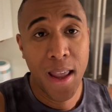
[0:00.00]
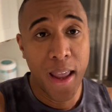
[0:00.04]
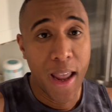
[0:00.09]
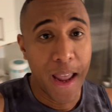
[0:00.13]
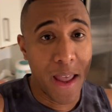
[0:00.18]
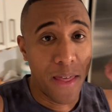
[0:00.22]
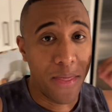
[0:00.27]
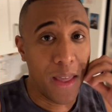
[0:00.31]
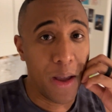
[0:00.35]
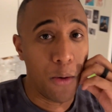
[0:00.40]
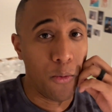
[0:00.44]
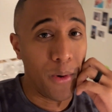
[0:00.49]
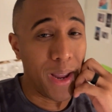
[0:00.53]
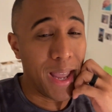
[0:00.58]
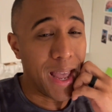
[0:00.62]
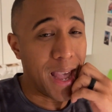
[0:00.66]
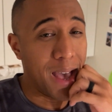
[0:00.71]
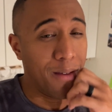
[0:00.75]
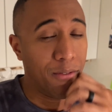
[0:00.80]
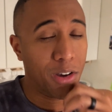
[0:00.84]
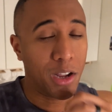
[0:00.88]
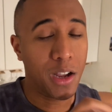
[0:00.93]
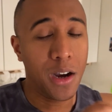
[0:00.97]
and then we
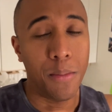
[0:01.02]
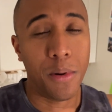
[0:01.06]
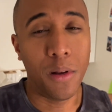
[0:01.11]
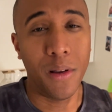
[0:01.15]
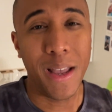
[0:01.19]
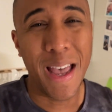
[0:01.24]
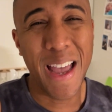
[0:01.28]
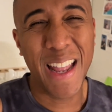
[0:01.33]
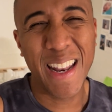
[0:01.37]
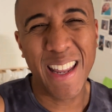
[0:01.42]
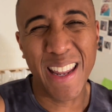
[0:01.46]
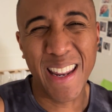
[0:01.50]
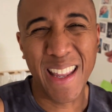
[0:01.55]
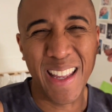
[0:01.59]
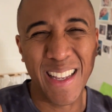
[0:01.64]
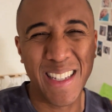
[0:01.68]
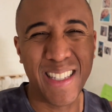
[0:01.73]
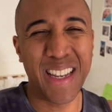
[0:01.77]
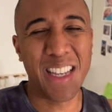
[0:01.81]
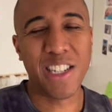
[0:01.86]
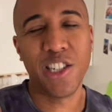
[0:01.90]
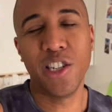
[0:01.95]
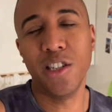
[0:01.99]
have a couple of editing
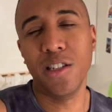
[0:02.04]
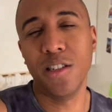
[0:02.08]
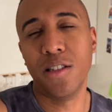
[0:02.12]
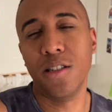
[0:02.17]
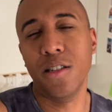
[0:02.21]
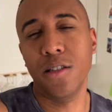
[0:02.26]
sessions to